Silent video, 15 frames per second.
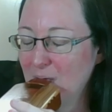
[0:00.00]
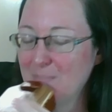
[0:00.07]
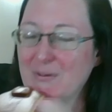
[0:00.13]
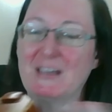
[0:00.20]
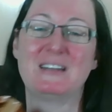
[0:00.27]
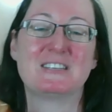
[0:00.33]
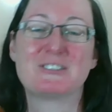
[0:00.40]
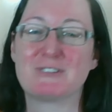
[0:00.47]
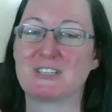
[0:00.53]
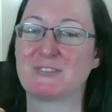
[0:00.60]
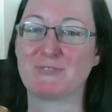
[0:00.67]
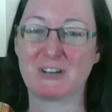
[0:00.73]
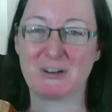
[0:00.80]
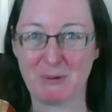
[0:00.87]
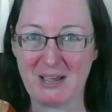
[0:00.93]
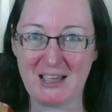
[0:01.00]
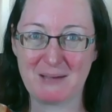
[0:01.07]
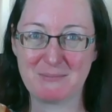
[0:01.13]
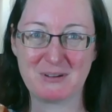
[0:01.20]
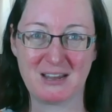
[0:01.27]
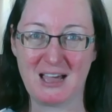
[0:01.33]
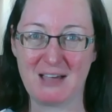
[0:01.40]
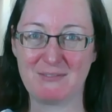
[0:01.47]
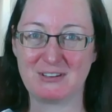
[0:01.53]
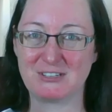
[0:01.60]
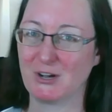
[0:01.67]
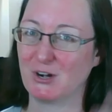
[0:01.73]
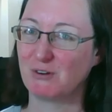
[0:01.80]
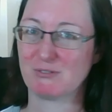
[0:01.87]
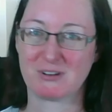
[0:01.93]
But in a stress-free way. I'm not having
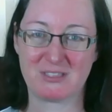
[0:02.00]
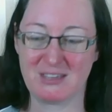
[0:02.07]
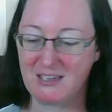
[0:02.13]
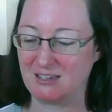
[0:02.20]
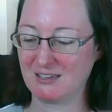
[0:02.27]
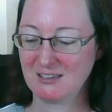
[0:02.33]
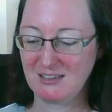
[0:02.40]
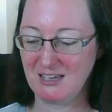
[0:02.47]
to overthink.